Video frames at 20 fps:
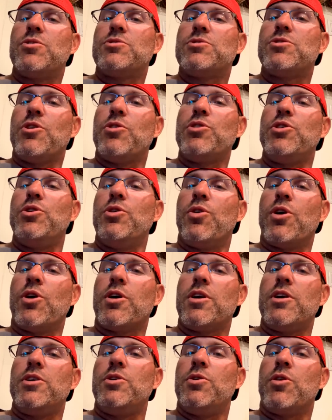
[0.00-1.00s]
So
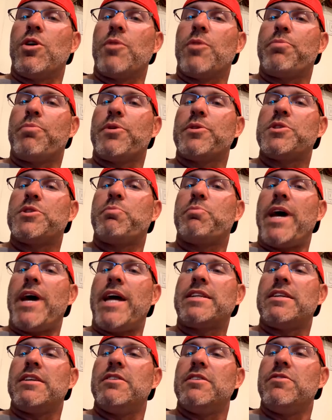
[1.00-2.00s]
your
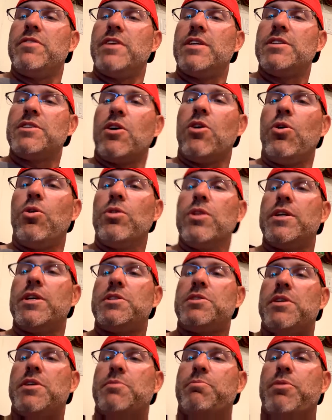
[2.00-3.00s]
perspective is a
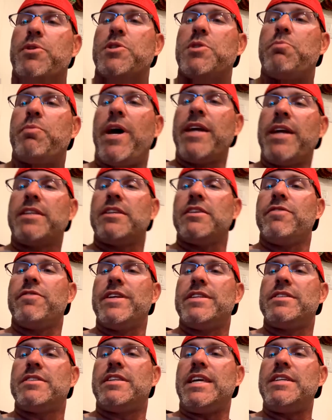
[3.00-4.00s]
holistic perspective.
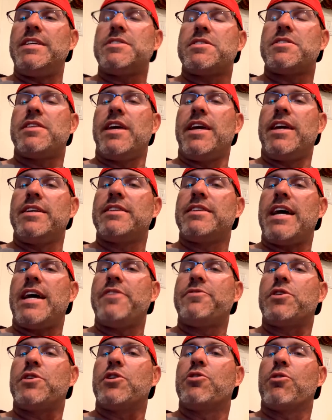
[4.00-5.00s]
It's these things
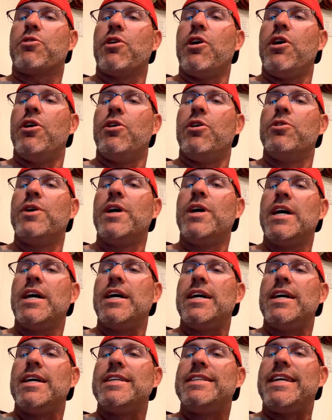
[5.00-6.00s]
have to grow
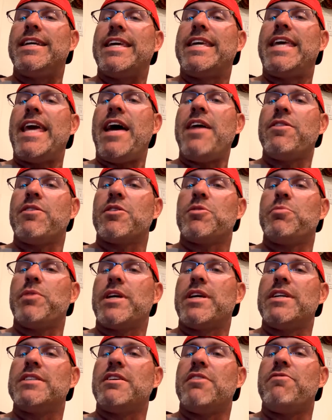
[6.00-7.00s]
together,
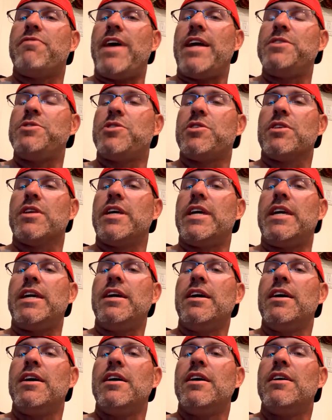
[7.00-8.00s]
because eventually
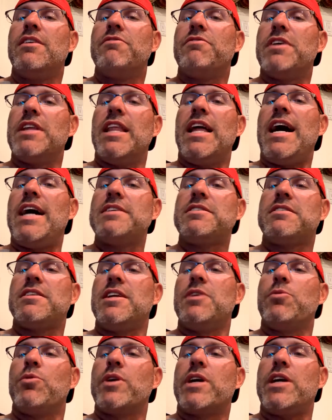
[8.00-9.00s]
velocity
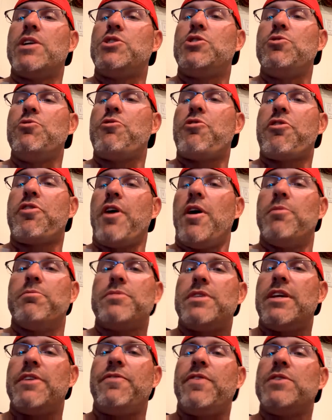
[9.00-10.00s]
will get you thumped.
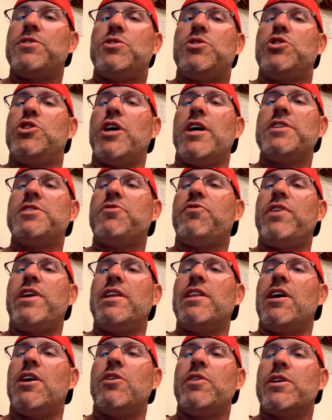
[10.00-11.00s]
If it's just
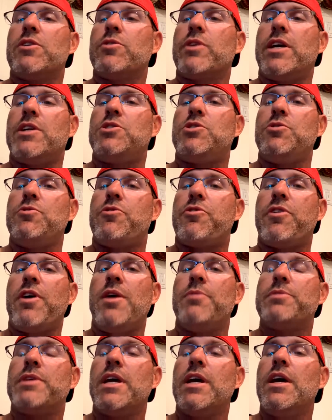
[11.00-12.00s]
velo, it'll get you
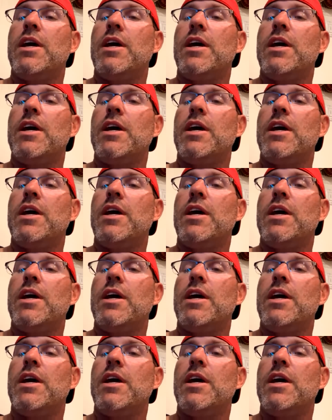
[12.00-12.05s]
thumped.